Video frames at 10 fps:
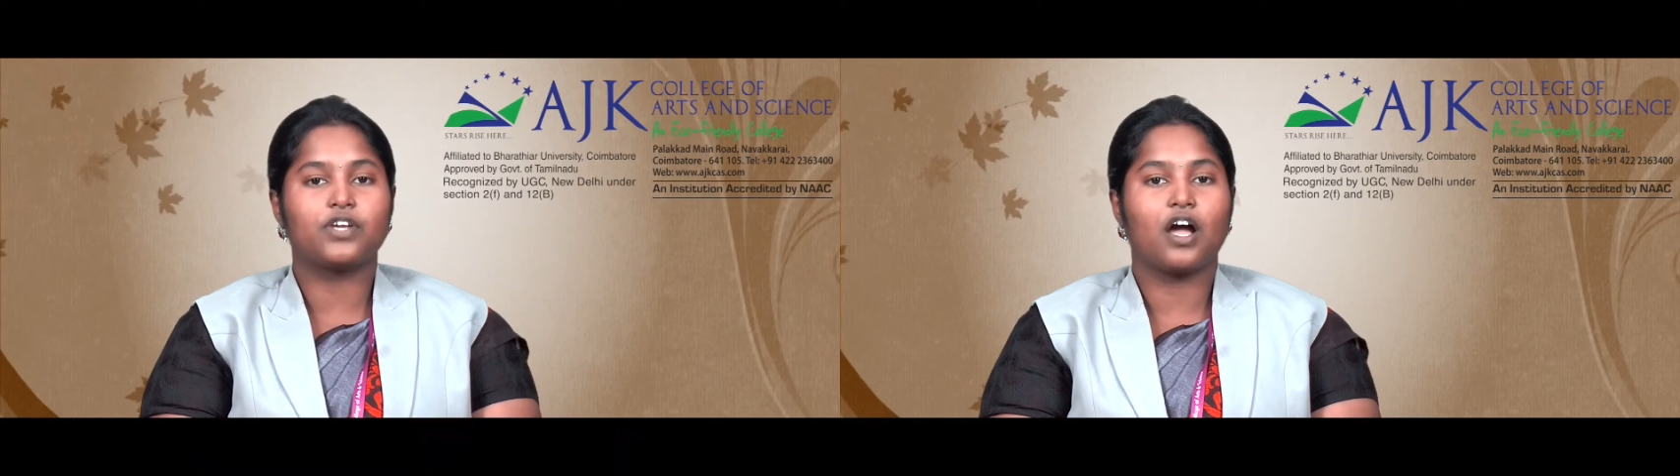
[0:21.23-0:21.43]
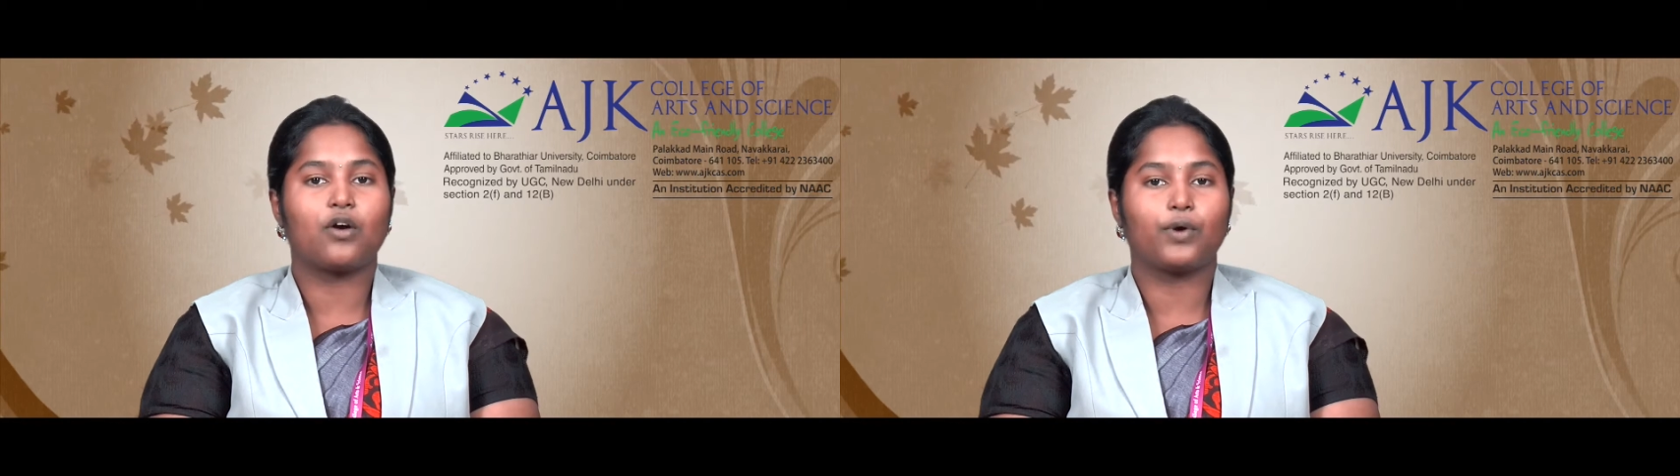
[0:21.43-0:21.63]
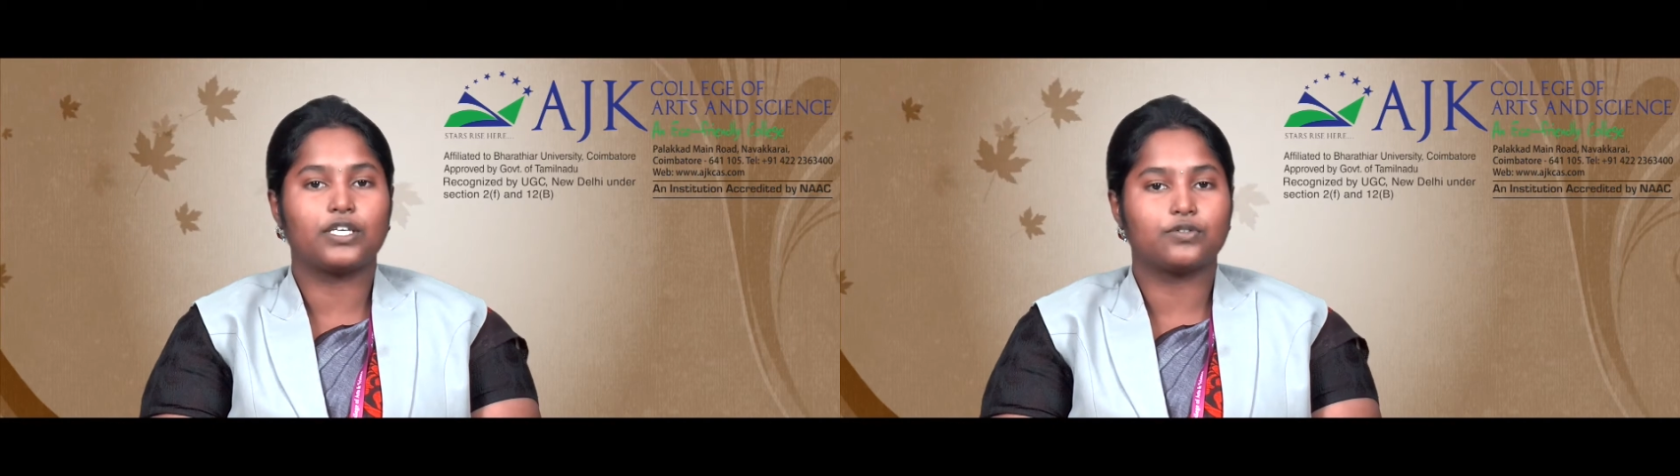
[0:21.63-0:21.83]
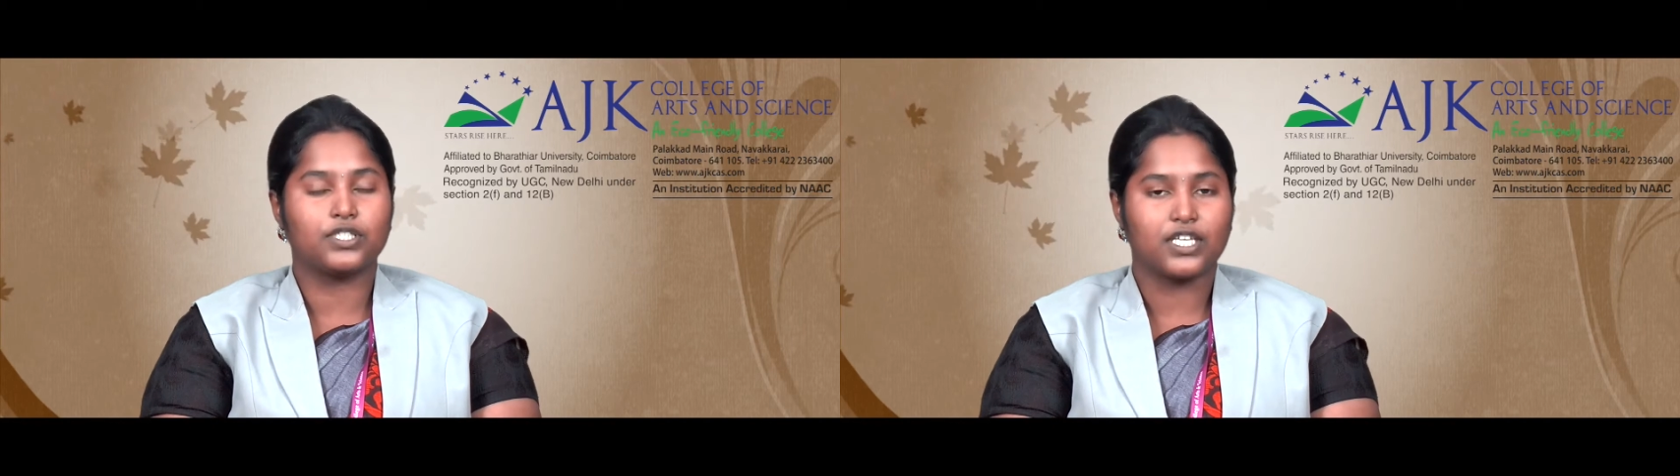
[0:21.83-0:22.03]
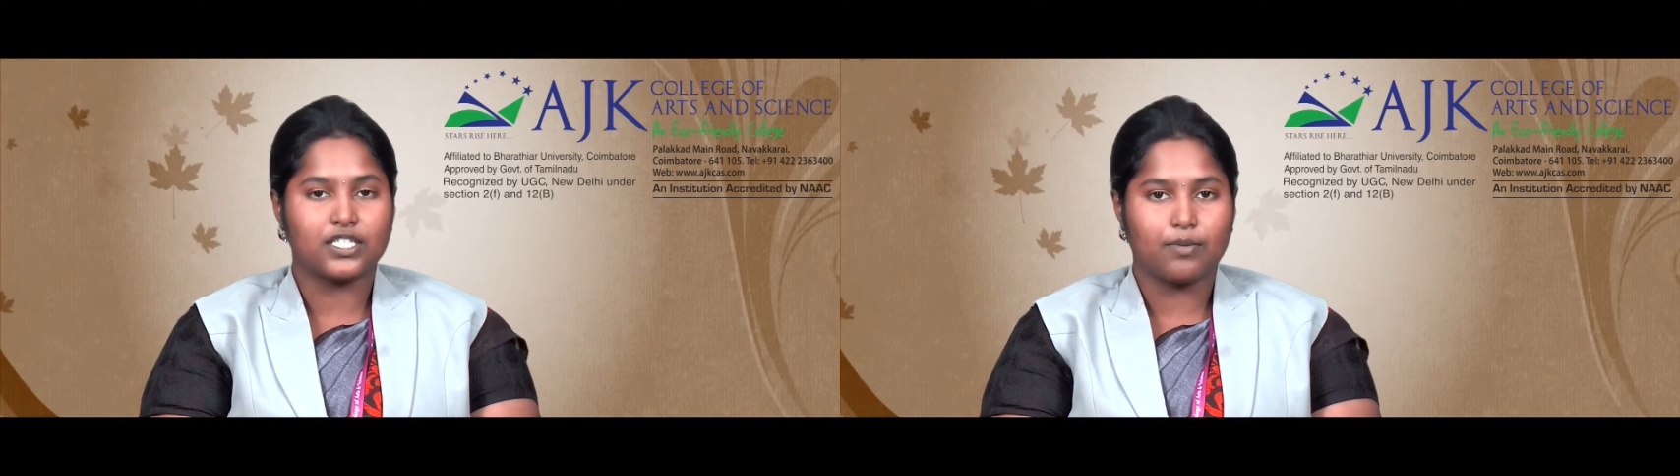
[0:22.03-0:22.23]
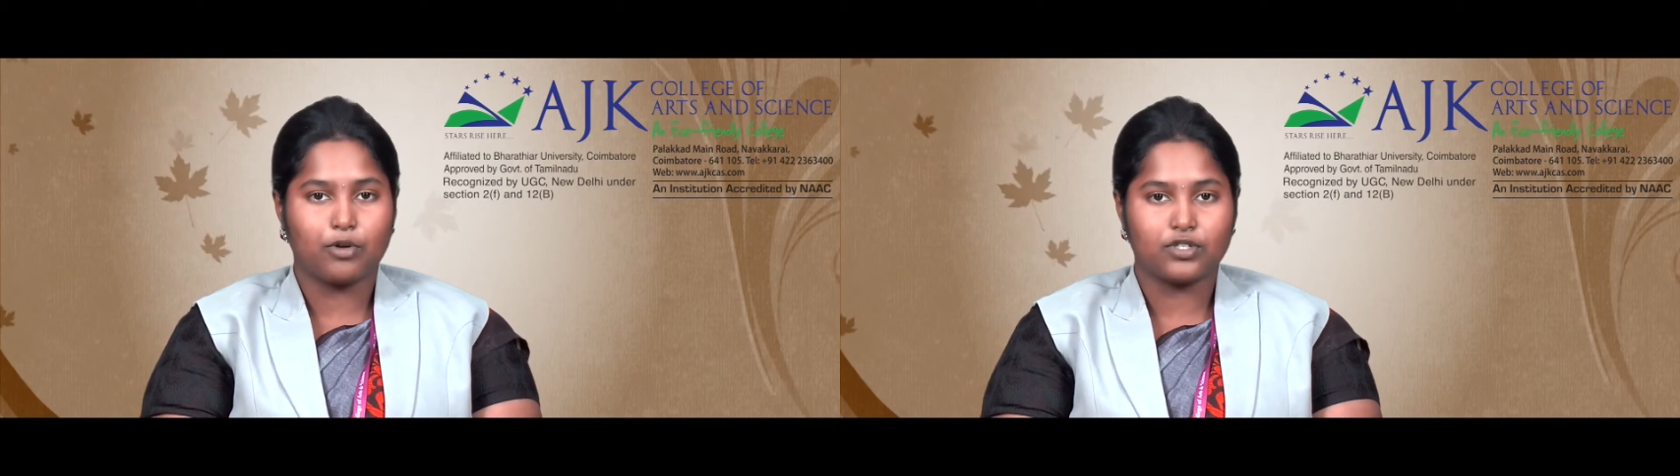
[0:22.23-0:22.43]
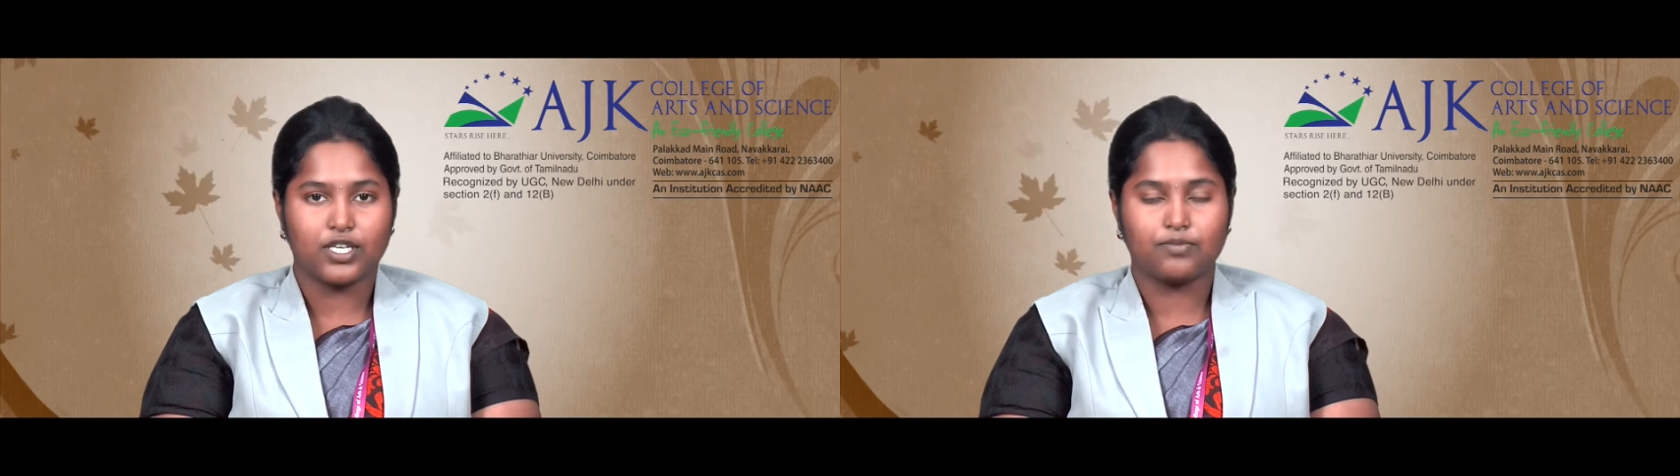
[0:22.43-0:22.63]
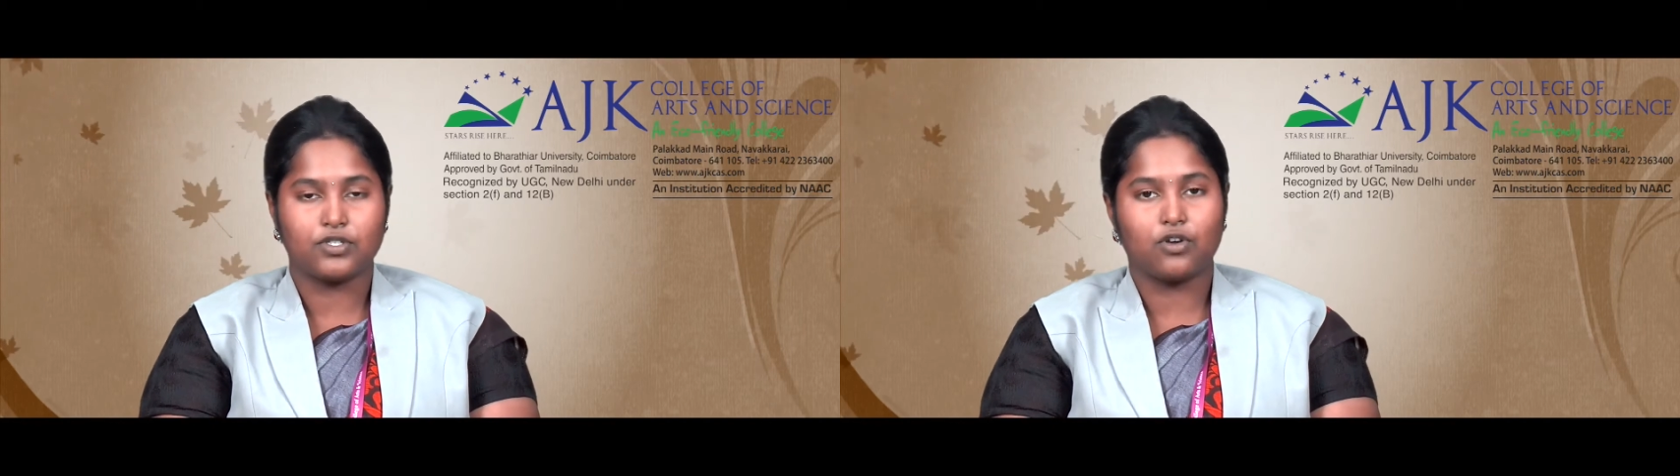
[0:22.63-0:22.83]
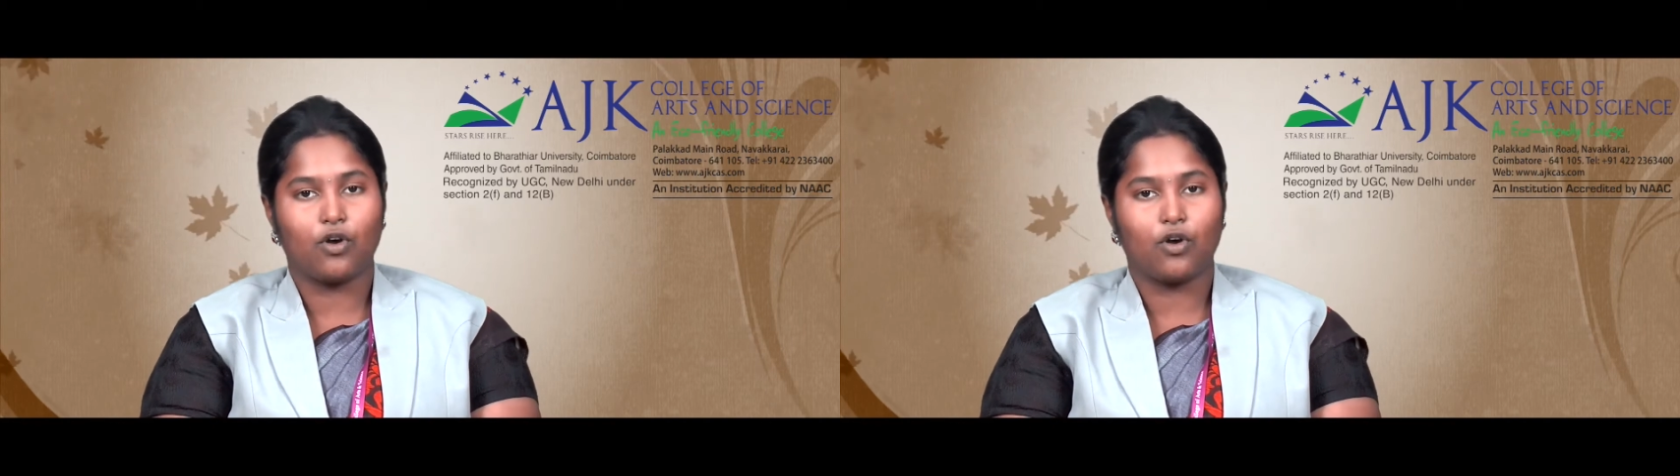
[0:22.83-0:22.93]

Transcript: We are going to discuss about the subject